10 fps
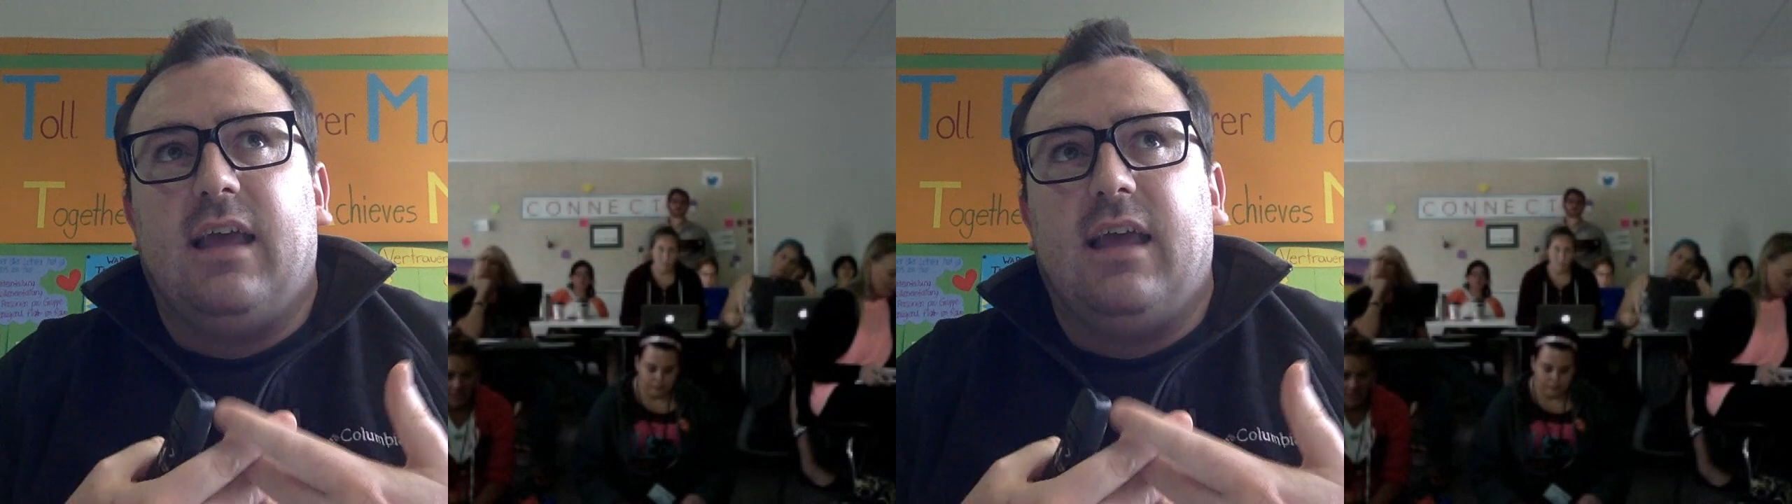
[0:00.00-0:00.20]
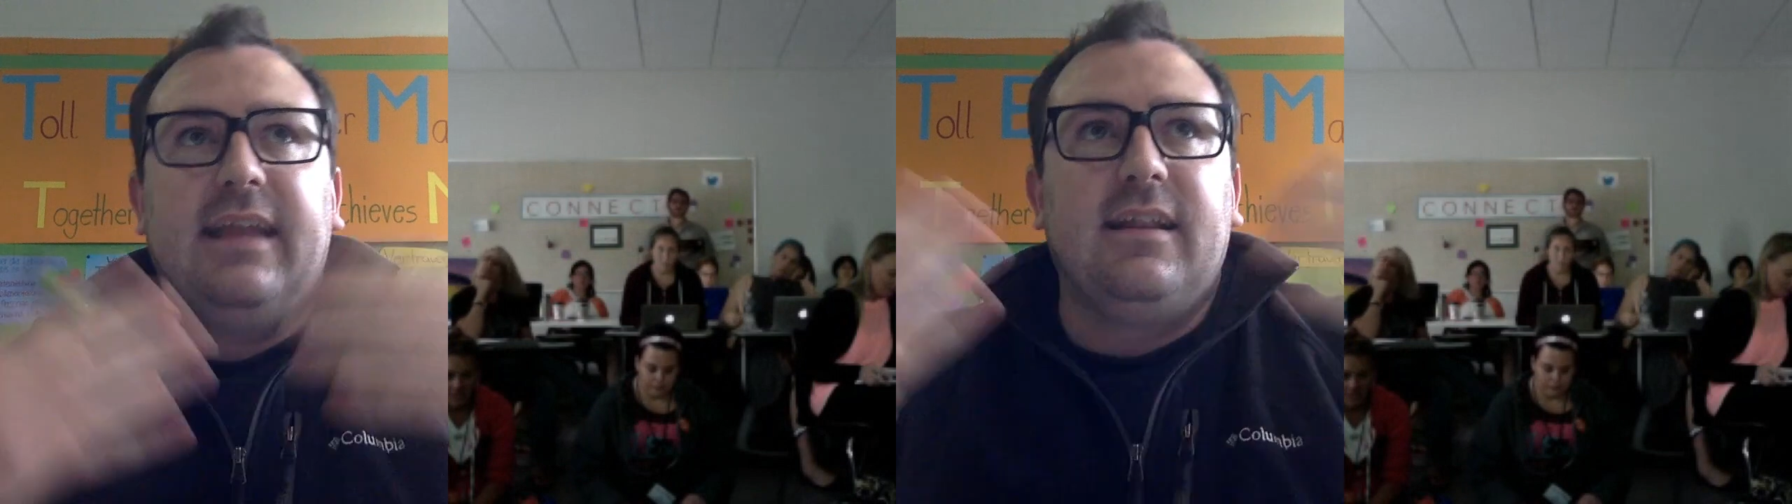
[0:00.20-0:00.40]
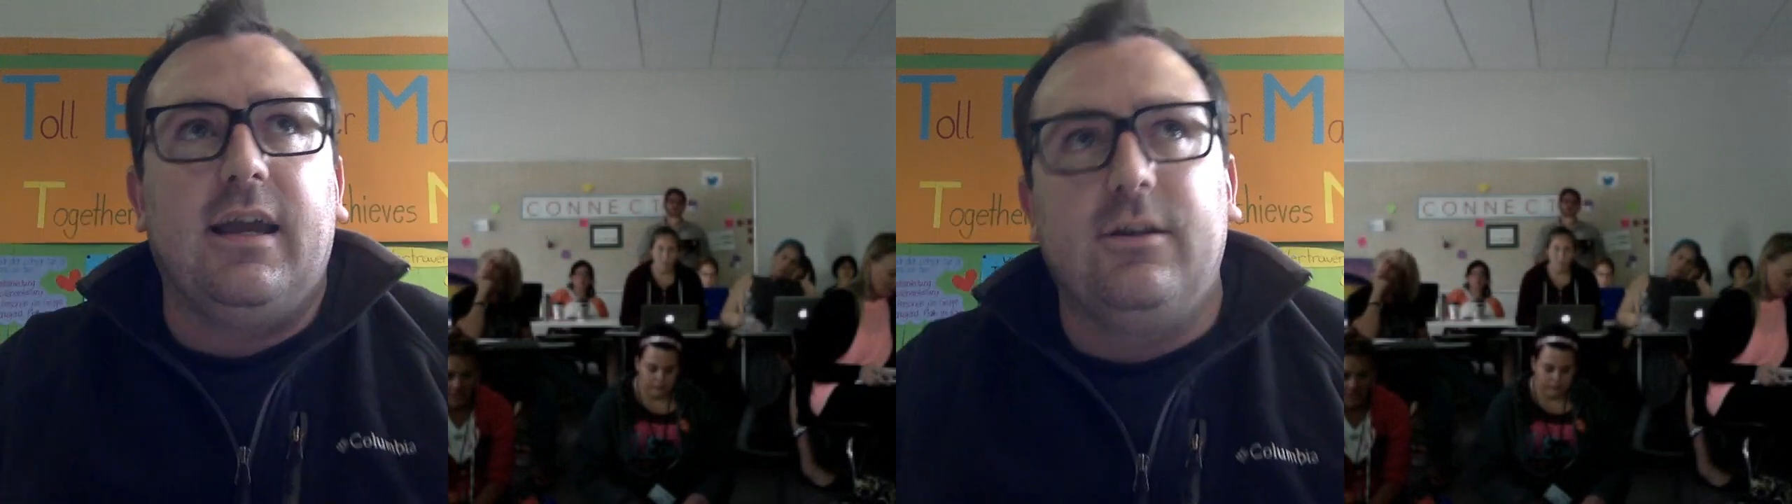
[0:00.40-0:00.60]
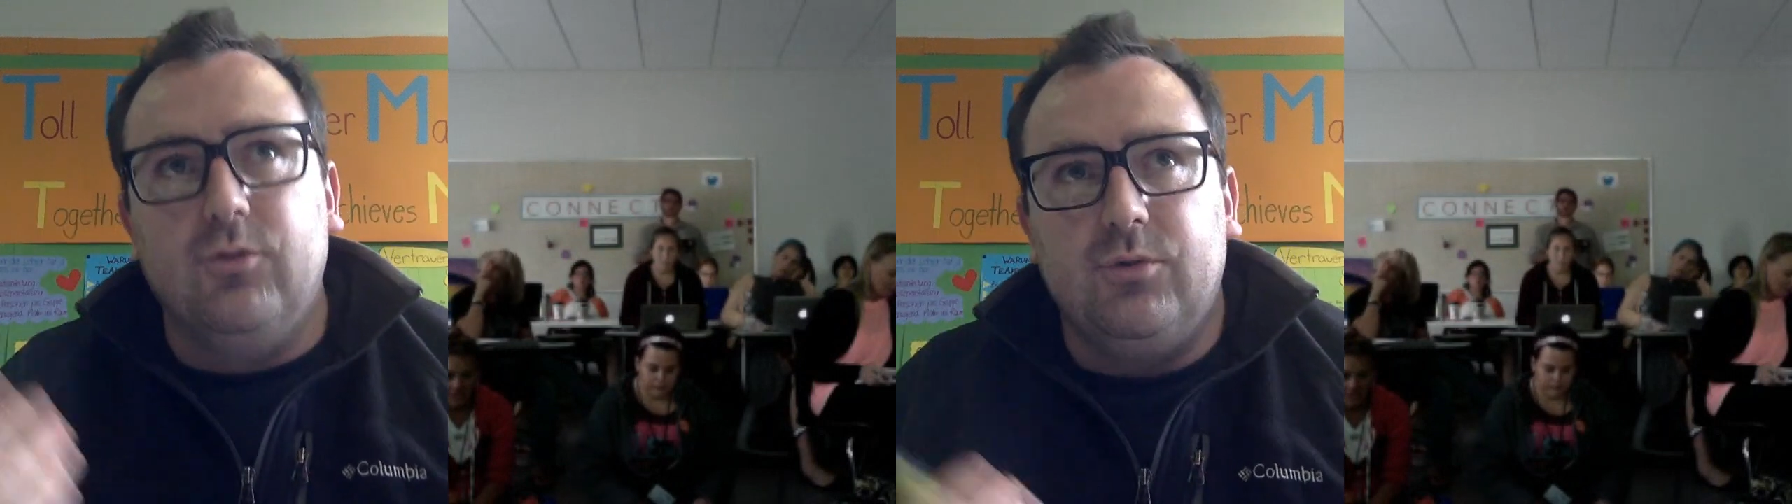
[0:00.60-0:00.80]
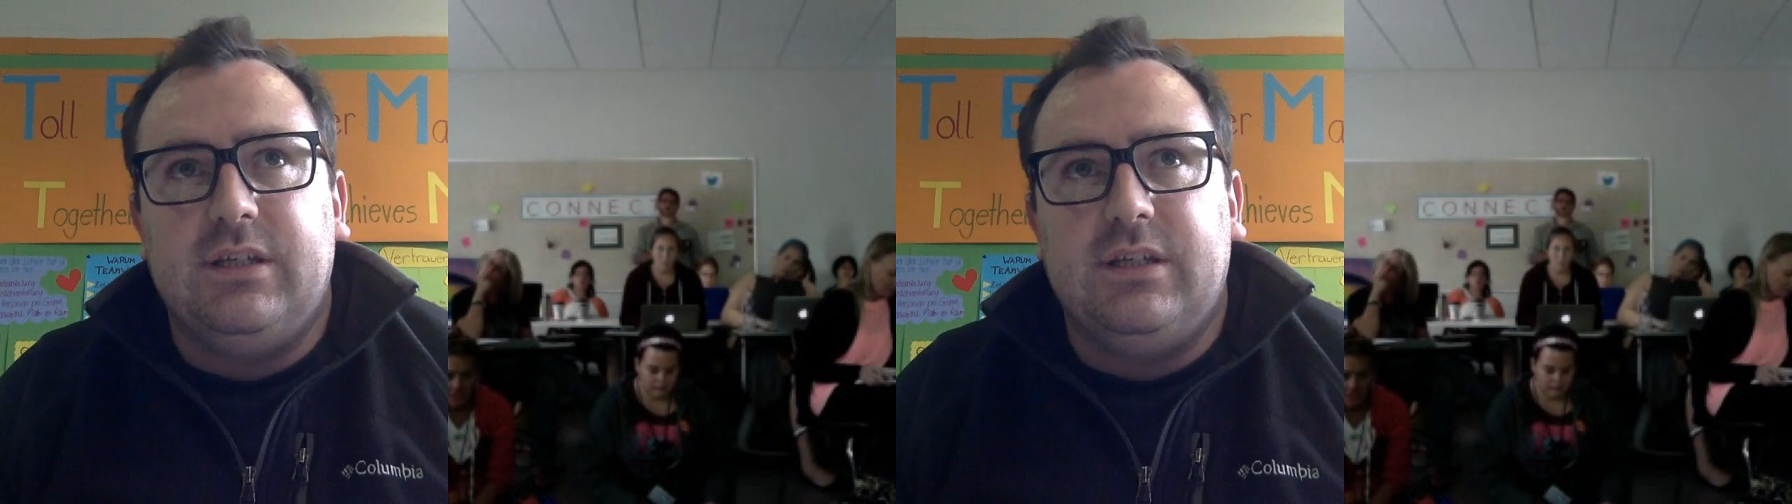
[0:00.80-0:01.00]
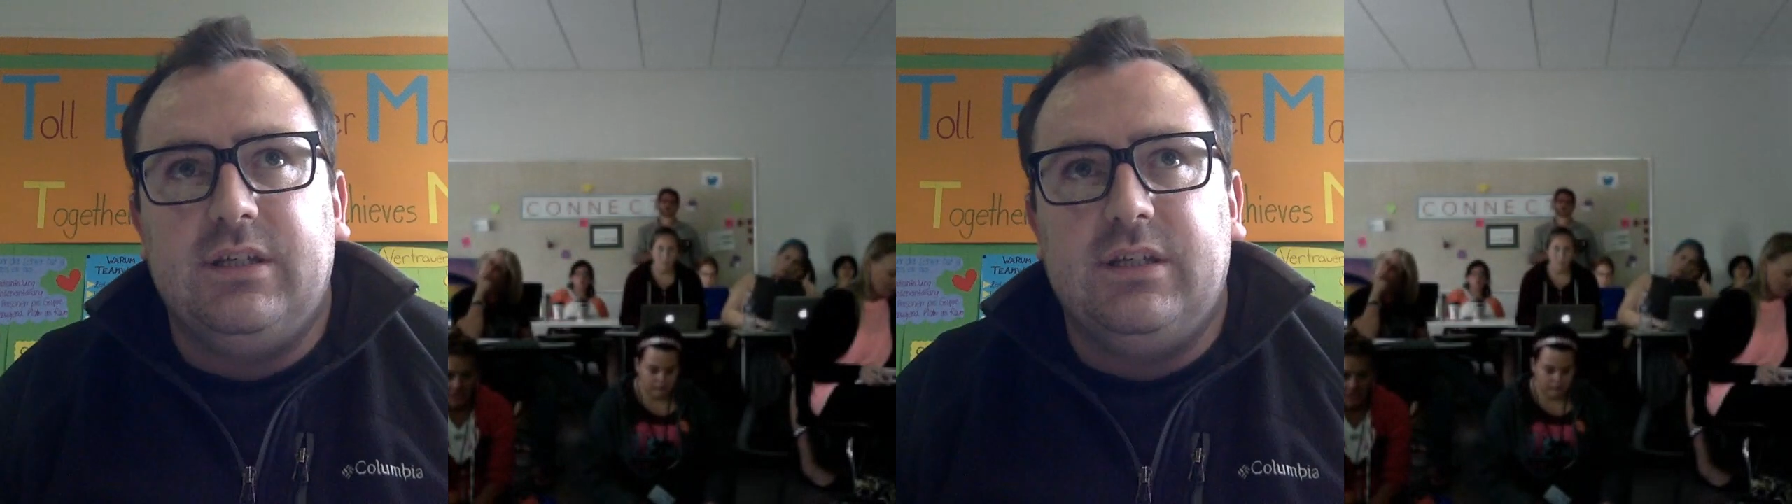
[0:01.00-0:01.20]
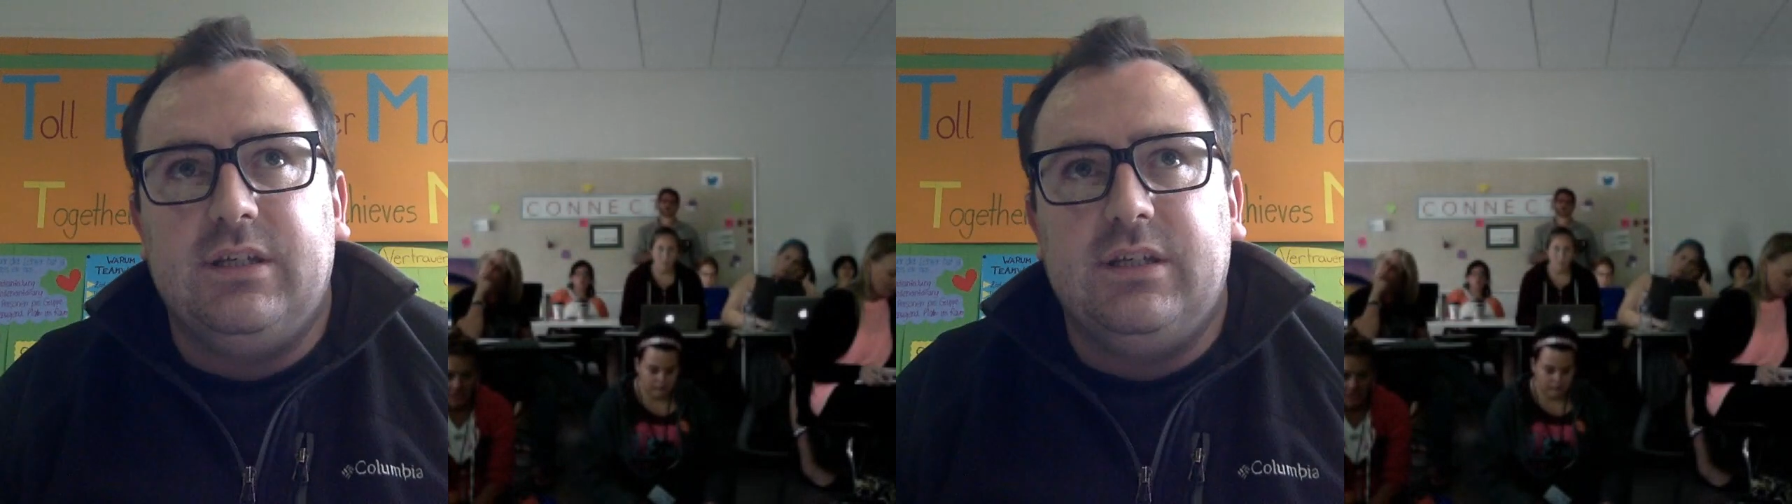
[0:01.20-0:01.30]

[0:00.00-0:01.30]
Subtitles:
headline routine,